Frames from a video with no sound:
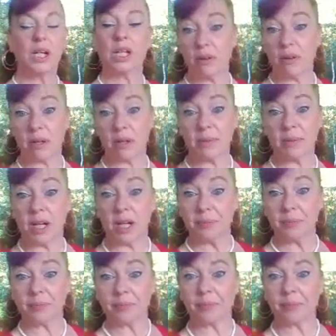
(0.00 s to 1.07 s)
Your outcome card
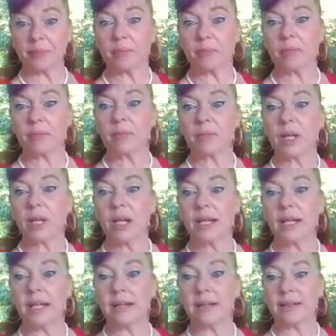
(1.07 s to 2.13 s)

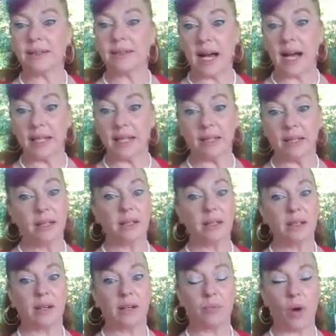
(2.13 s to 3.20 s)
is the Nine
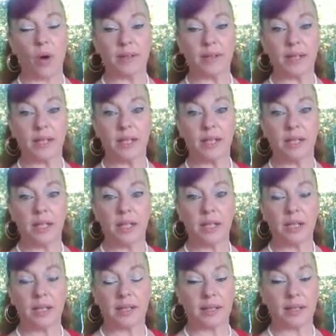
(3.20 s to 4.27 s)
of Wands.
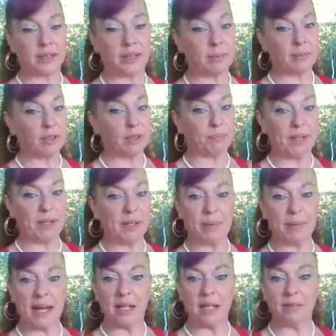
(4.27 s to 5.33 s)
Now here's somebody who's been in the
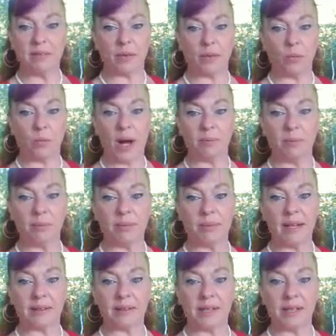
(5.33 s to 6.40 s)
battle for a while, but
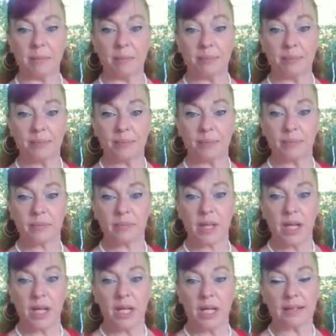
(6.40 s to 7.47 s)
he doesn't give up.
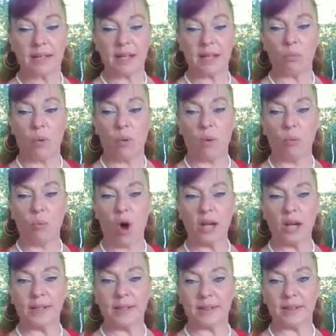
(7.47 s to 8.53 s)
He has that one
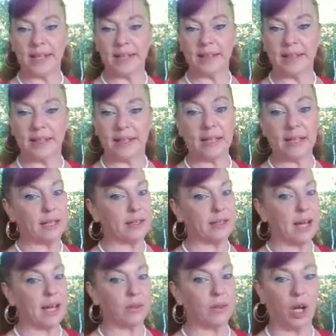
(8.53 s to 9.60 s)
wand in his hand that he takes
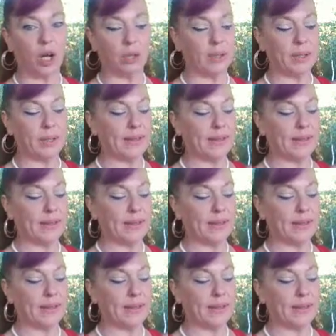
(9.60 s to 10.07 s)
down all the way to